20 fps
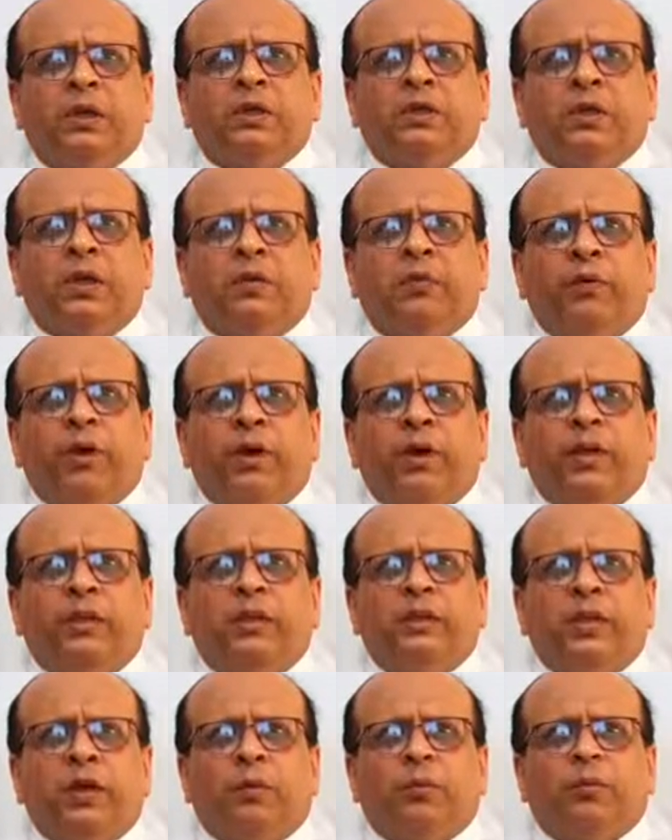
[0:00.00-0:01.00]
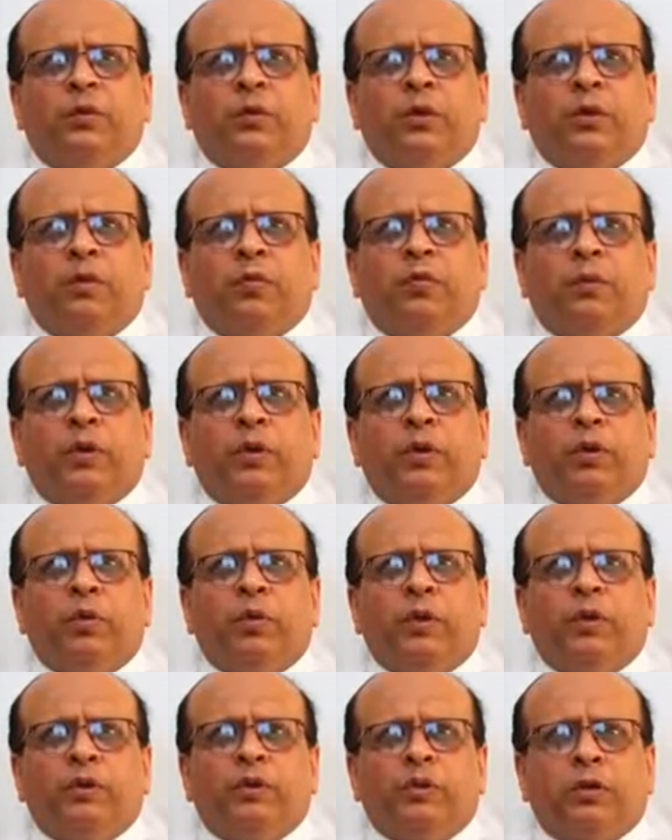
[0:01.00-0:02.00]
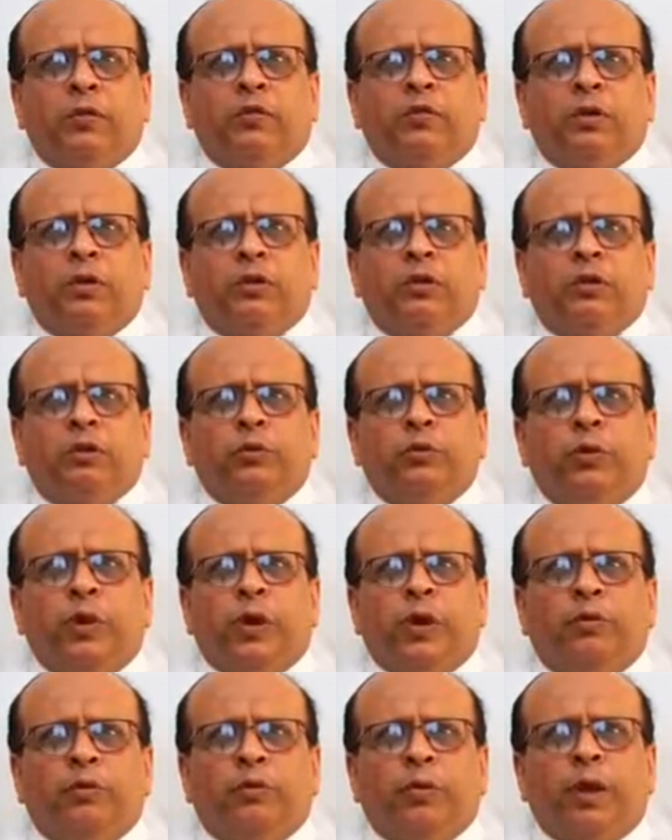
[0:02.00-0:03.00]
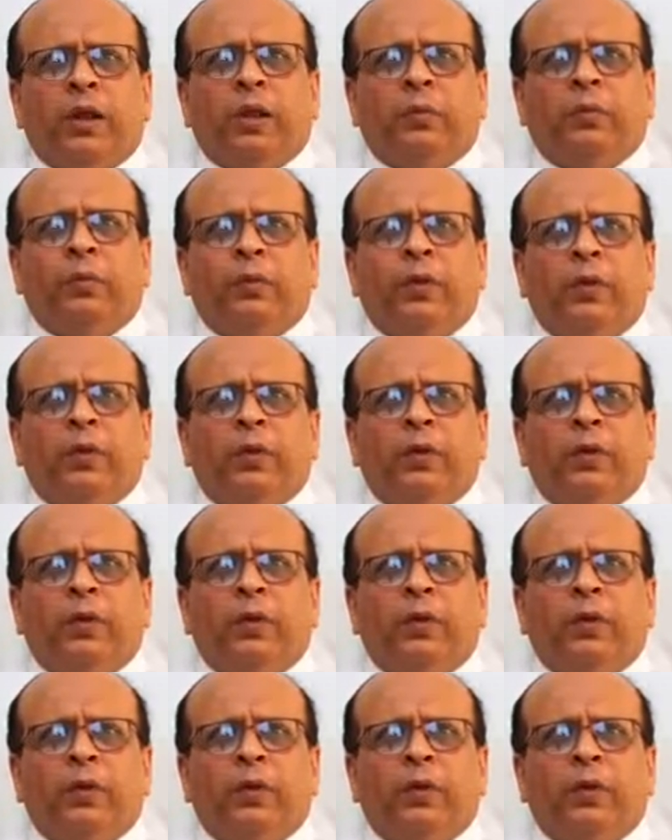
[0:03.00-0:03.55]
several disruption of the local soft tissue envelope,